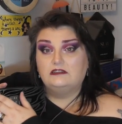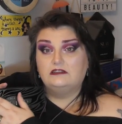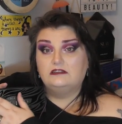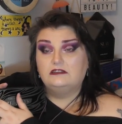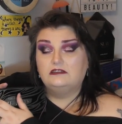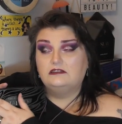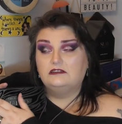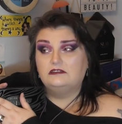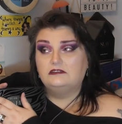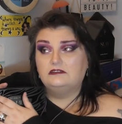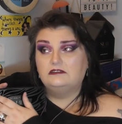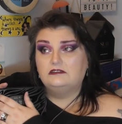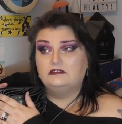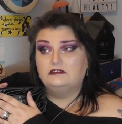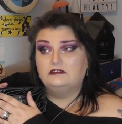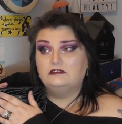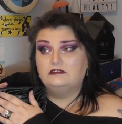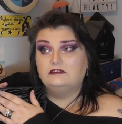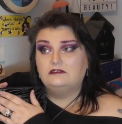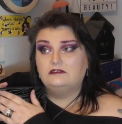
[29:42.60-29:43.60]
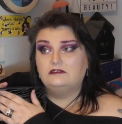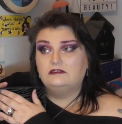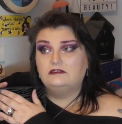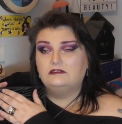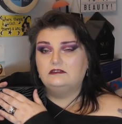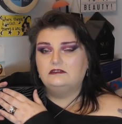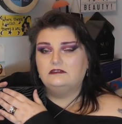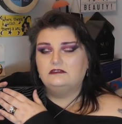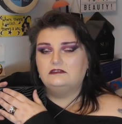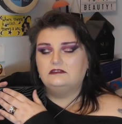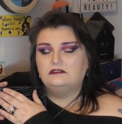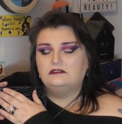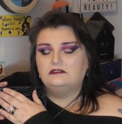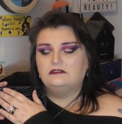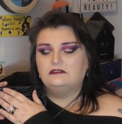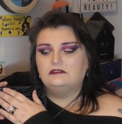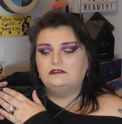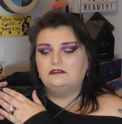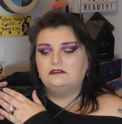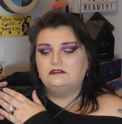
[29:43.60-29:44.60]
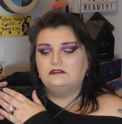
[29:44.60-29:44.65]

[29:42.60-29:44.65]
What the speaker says: Nothing is said.